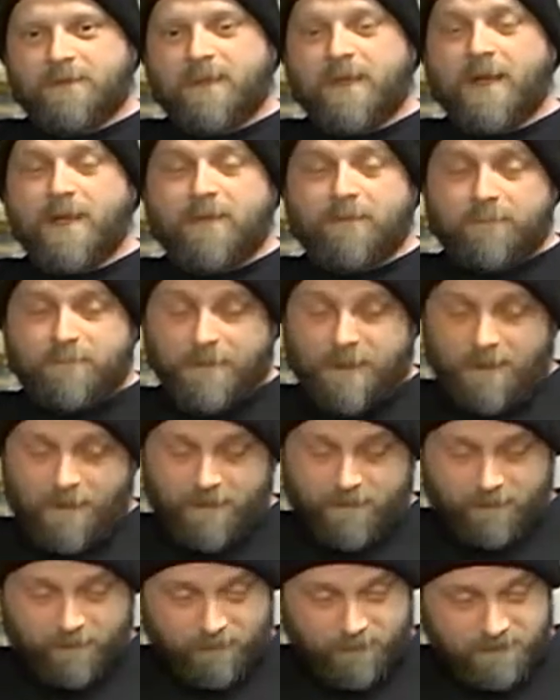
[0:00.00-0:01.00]

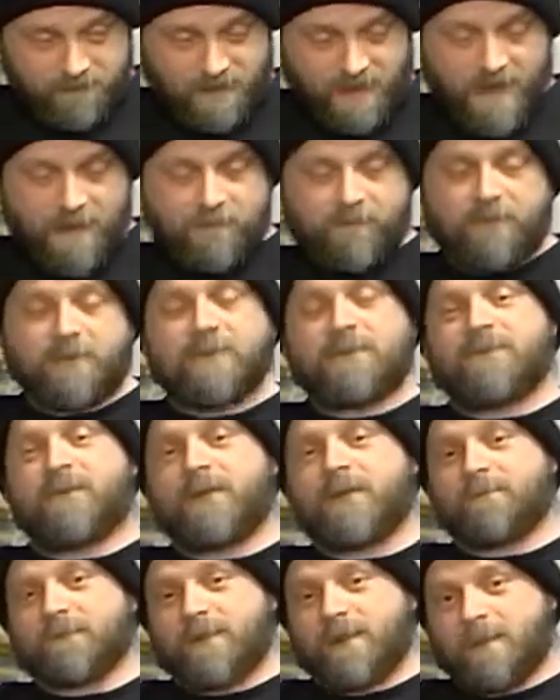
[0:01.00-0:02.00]
I'm sad for his
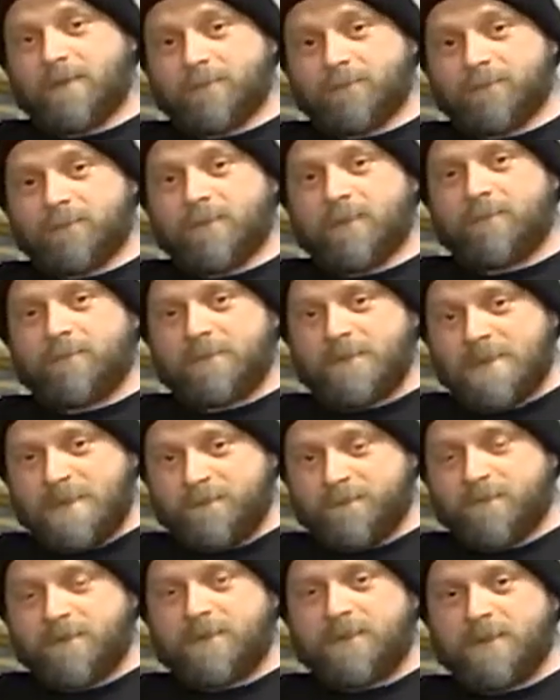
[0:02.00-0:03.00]
family. I'm
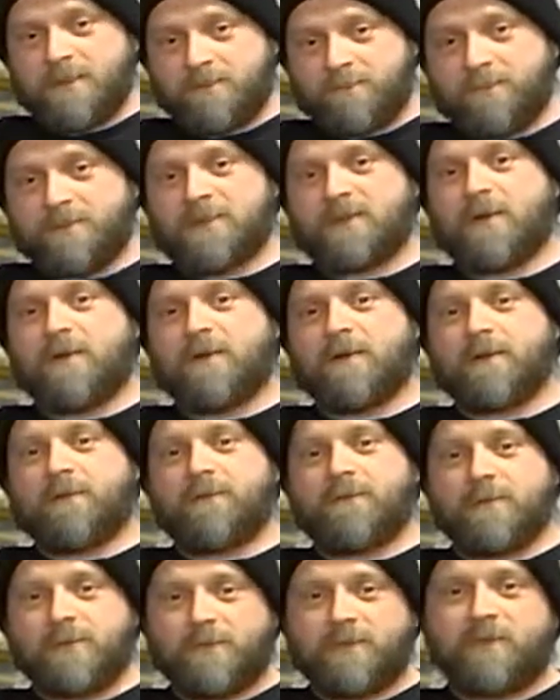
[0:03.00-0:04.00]
deeply, deeply sorry
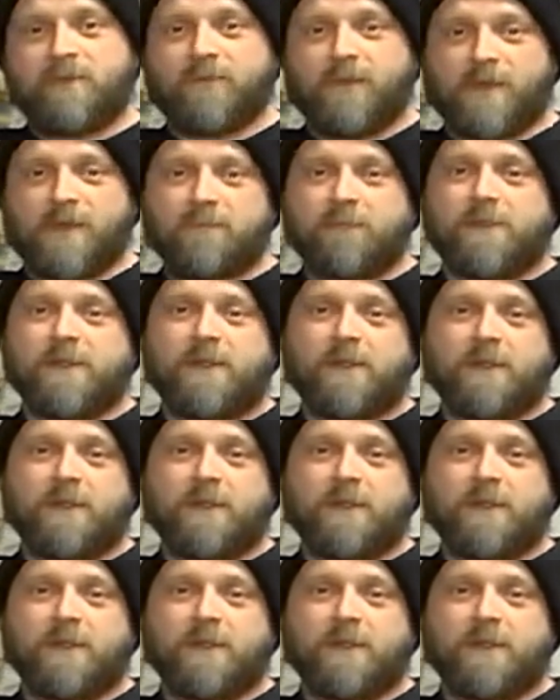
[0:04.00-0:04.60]
to his family.